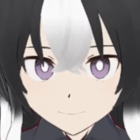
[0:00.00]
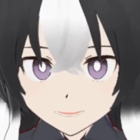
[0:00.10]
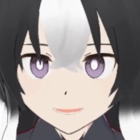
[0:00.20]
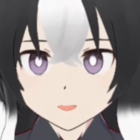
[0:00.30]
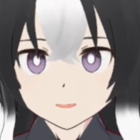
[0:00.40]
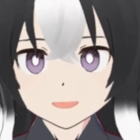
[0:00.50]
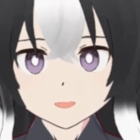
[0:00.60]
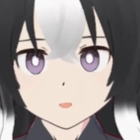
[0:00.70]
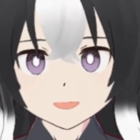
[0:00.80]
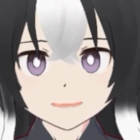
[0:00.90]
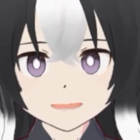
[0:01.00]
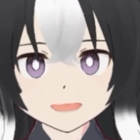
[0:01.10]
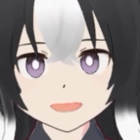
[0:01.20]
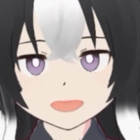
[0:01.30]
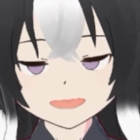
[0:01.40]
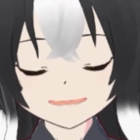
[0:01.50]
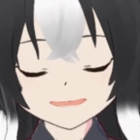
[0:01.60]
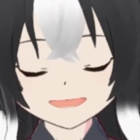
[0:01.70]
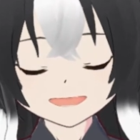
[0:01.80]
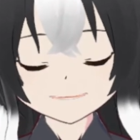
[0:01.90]
Usually I'm not
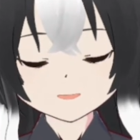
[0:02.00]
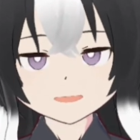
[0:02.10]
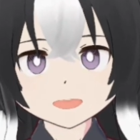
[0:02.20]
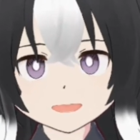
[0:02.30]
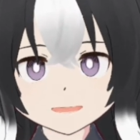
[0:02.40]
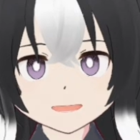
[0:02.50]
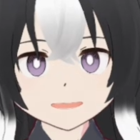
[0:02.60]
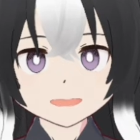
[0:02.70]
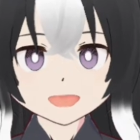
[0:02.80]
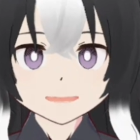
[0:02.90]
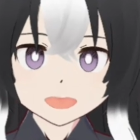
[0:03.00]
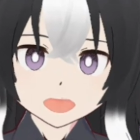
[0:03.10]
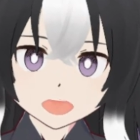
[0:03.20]
like super busy right now,